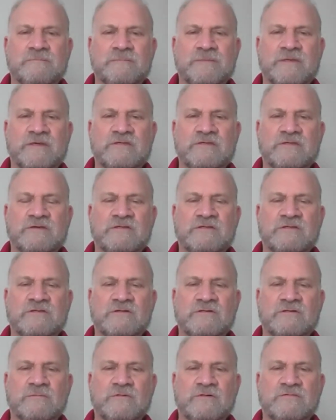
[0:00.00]
The seed
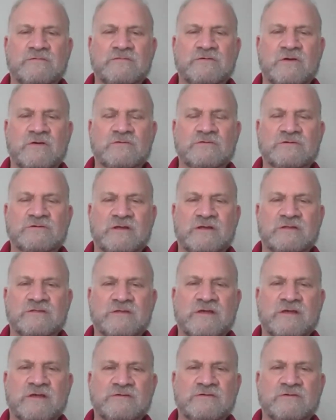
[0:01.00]
syllable of Dzogchen
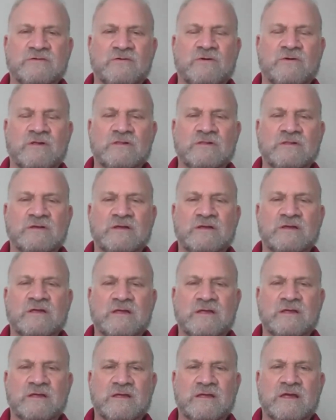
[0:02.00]
says it all.
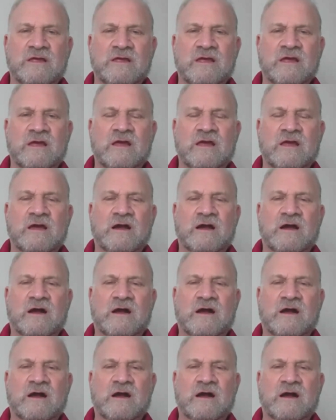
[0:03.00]

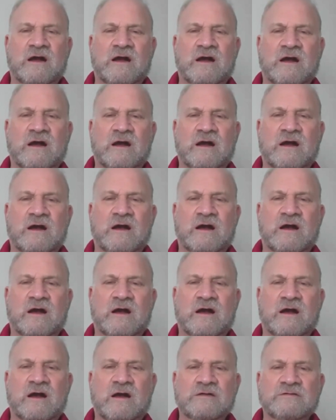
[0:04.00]

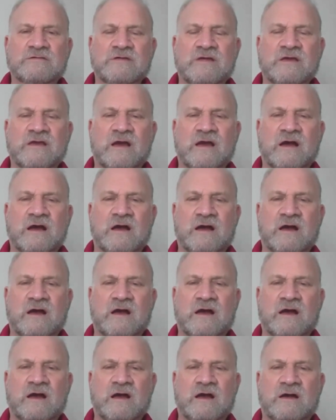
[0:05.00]
Ah. Say
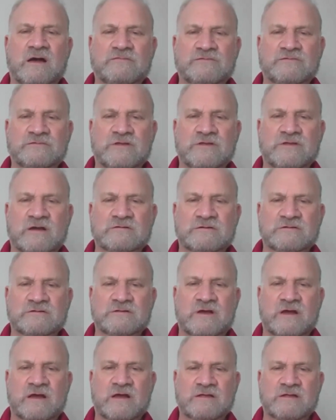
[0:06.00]
ah for Dr.
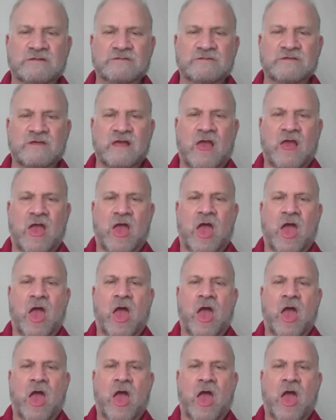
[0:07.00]
Das. Ah.